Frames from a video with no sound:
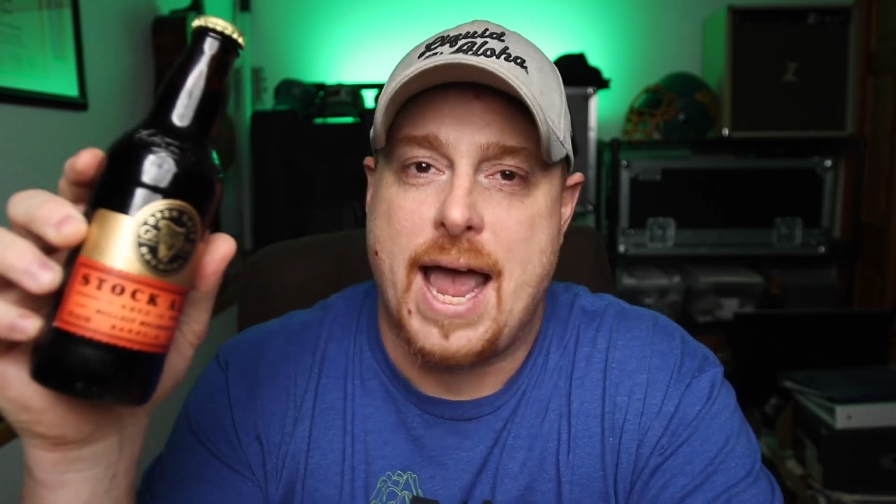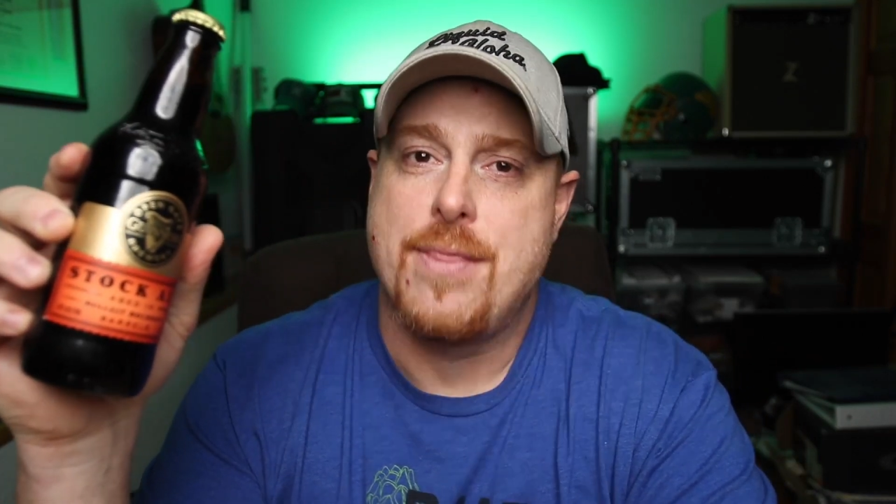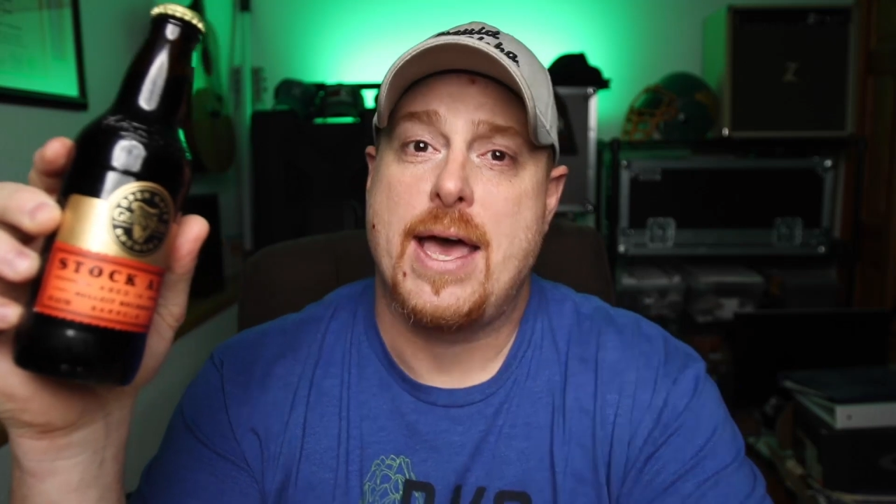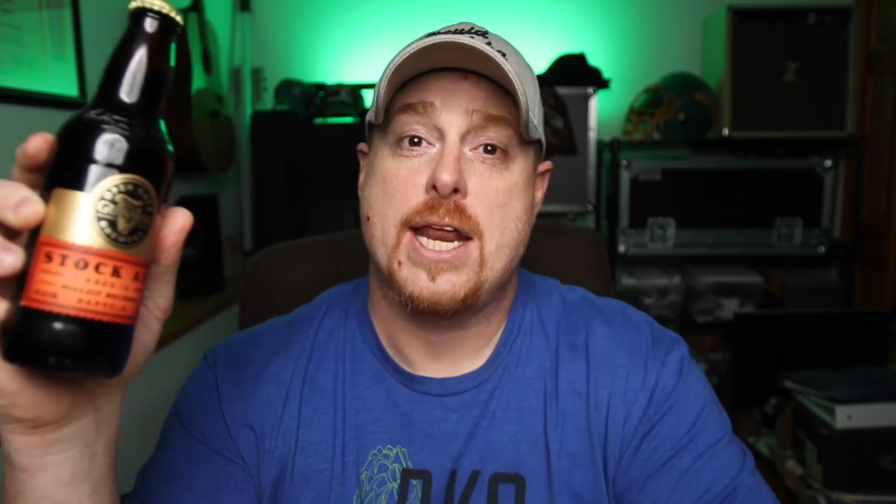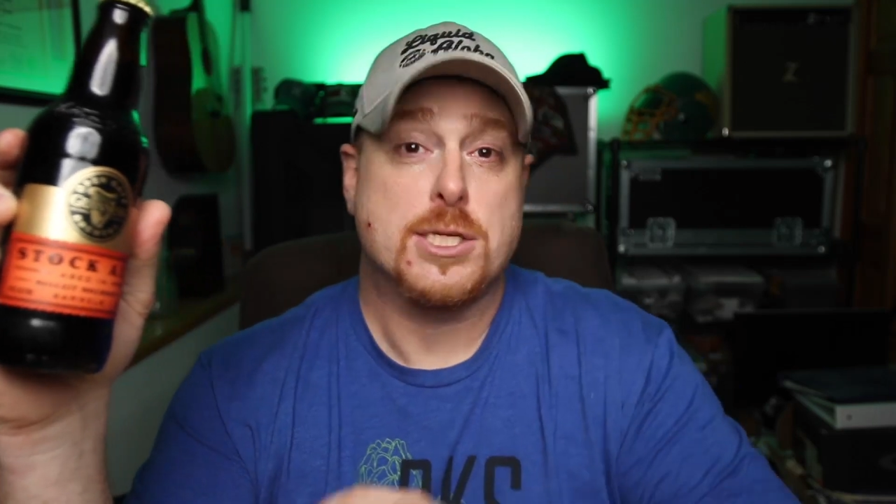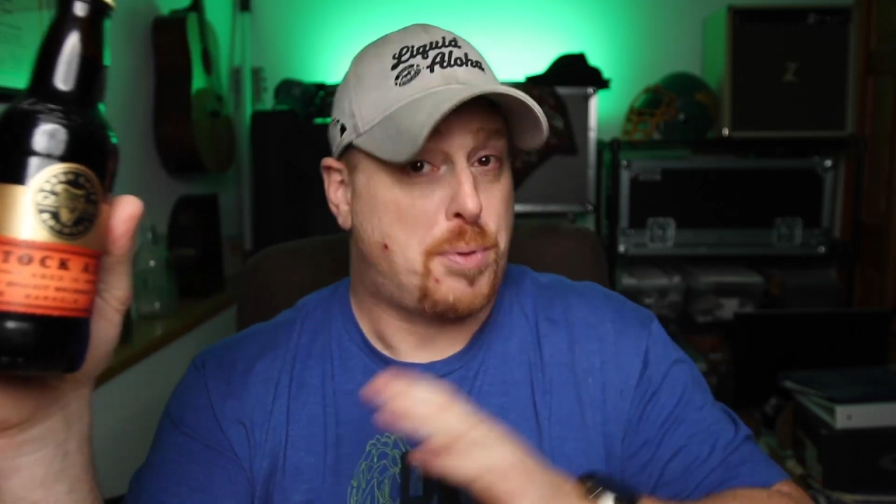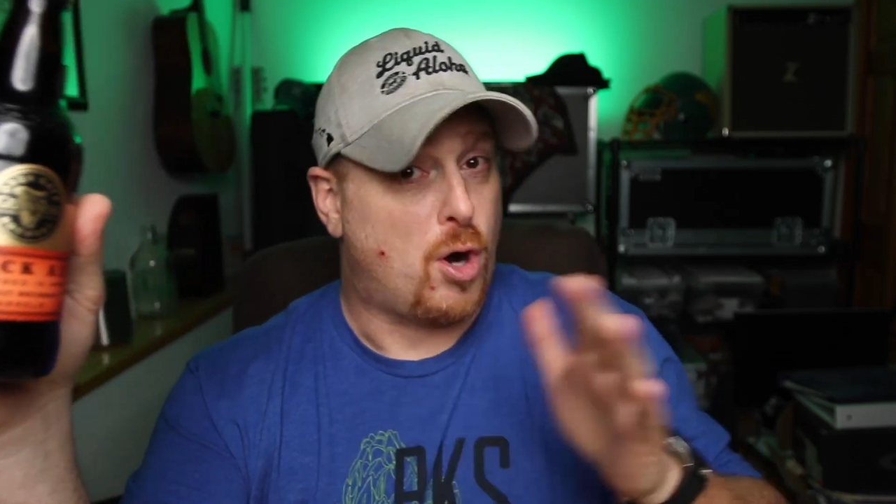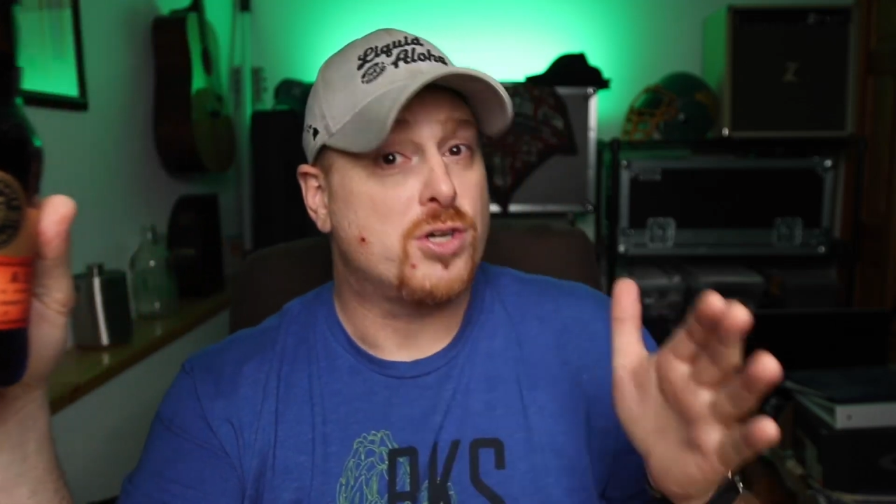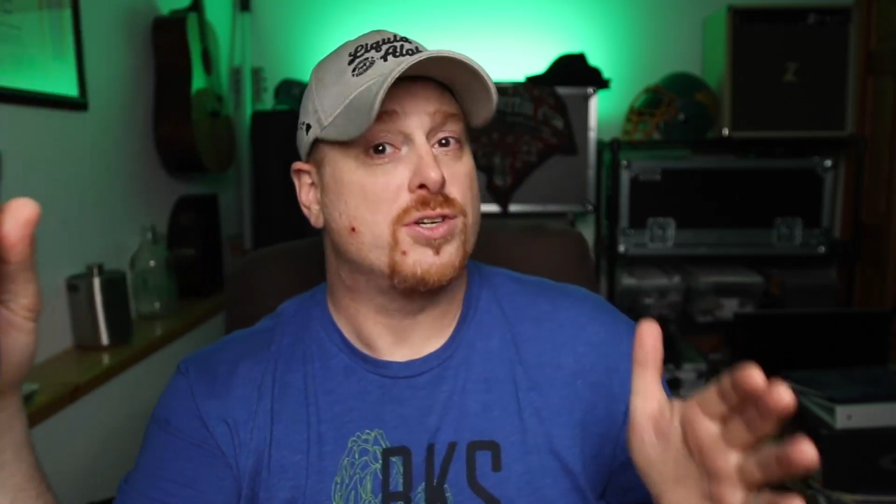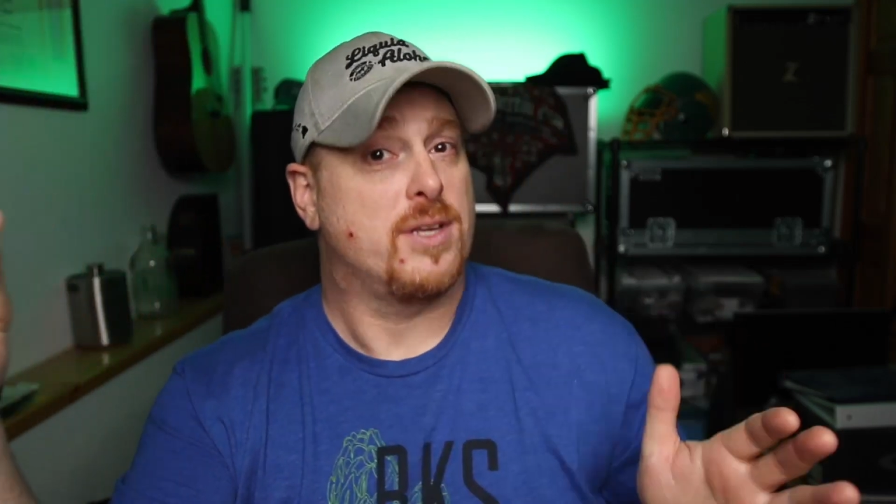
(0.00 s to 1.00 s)
And that is
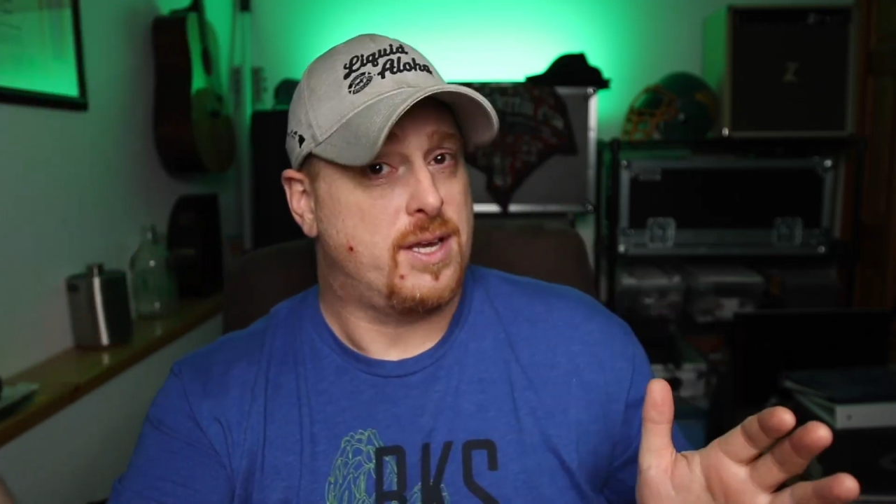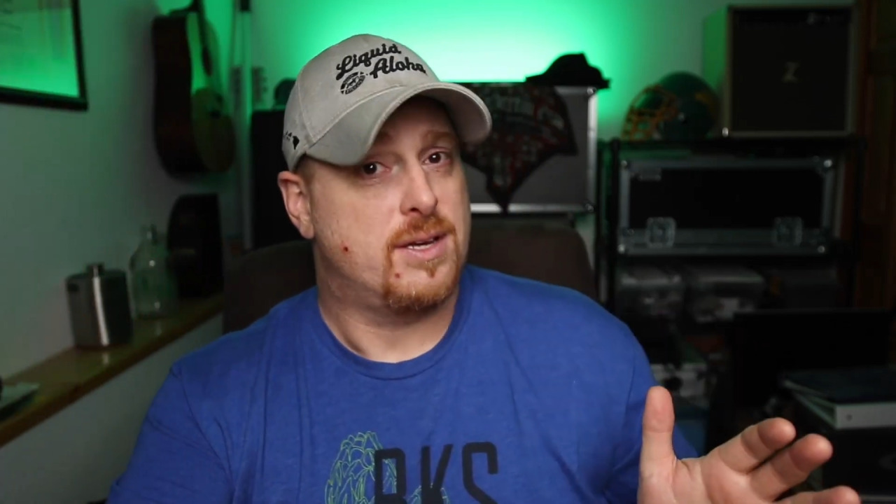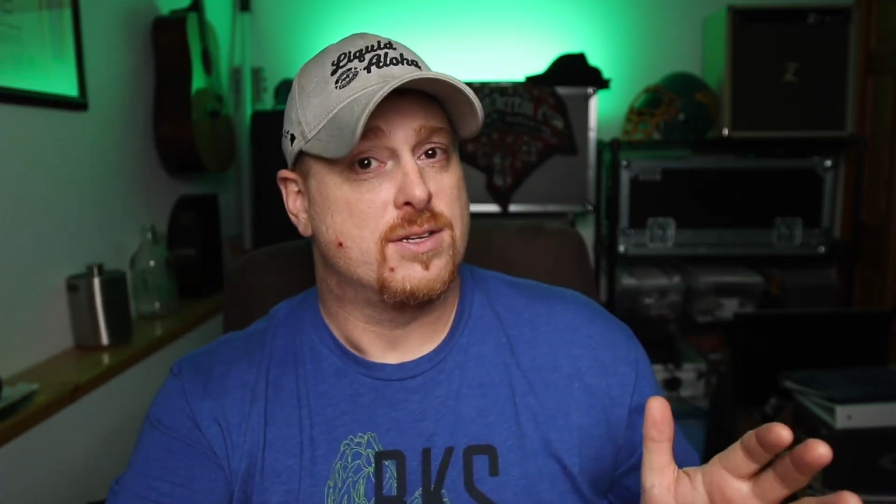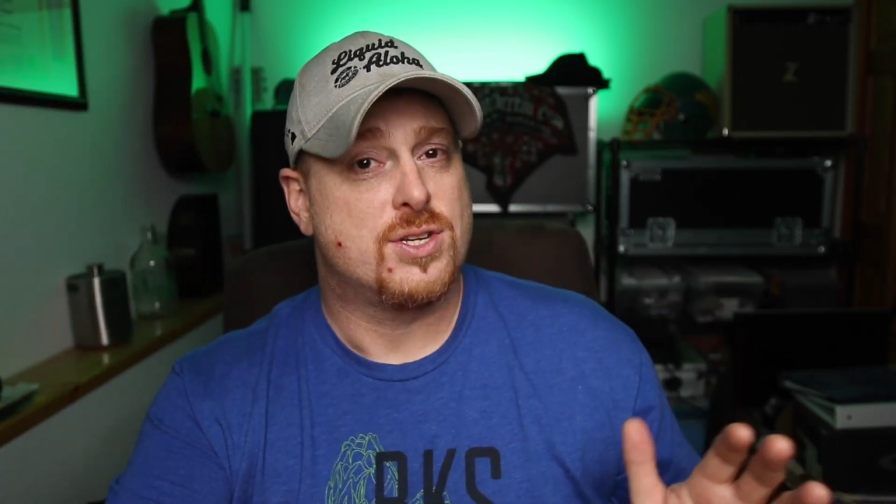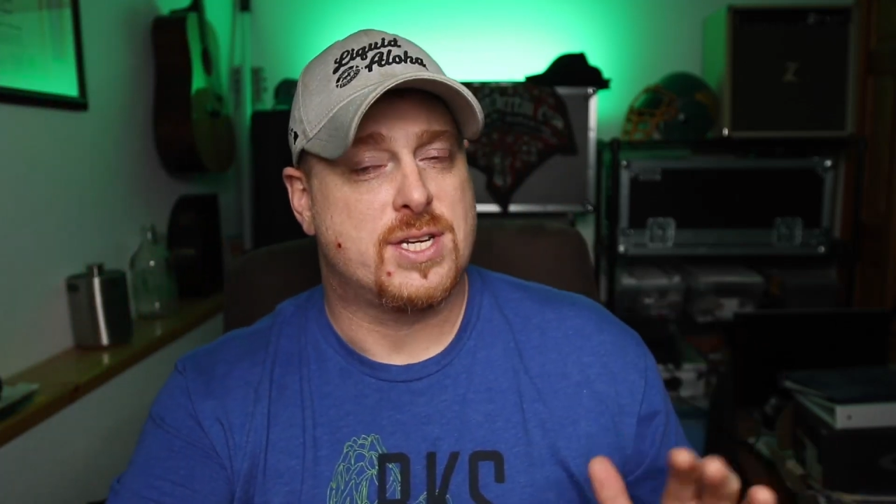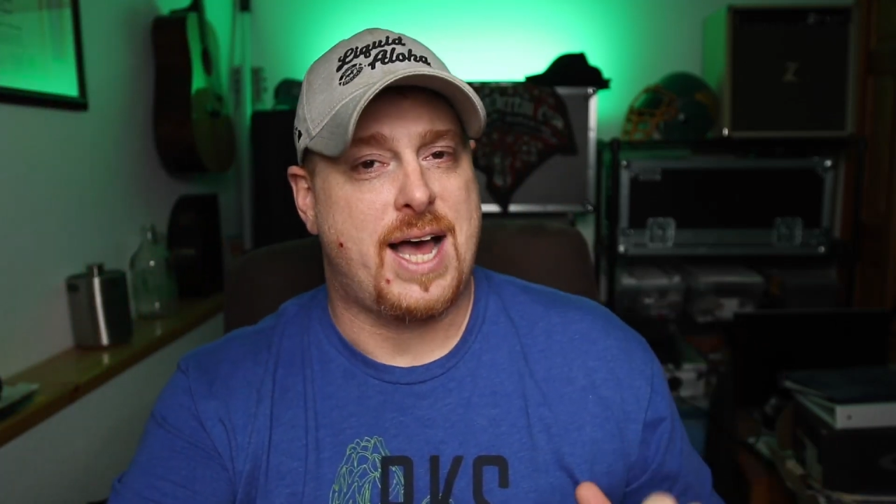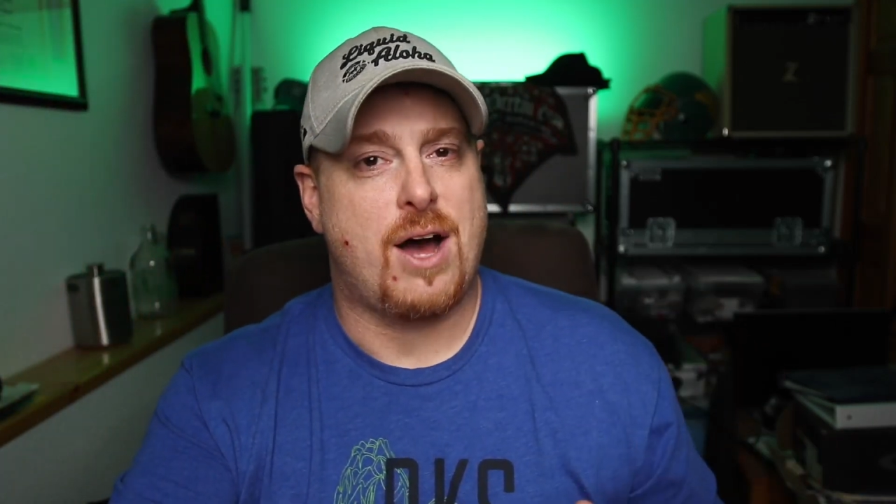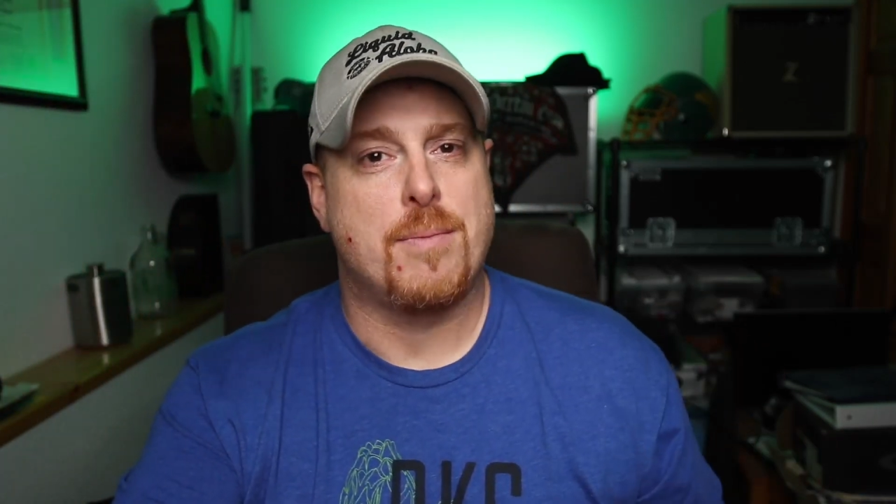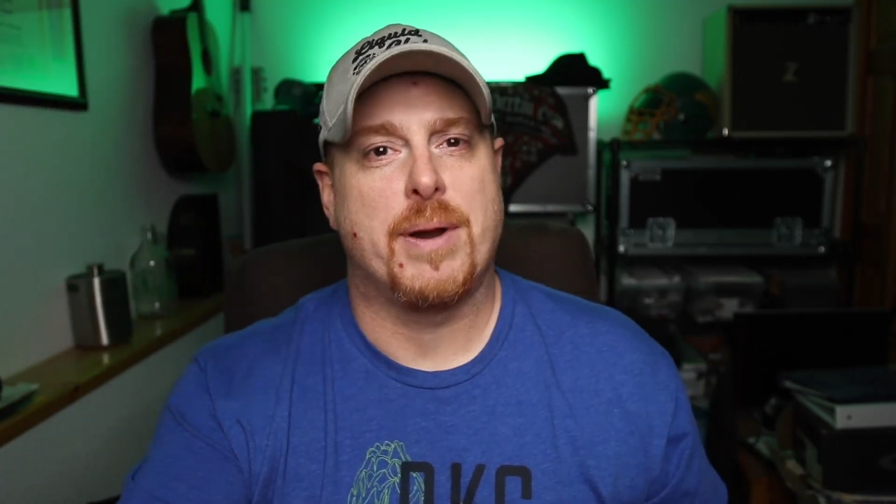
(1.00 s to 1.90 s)
partially stout,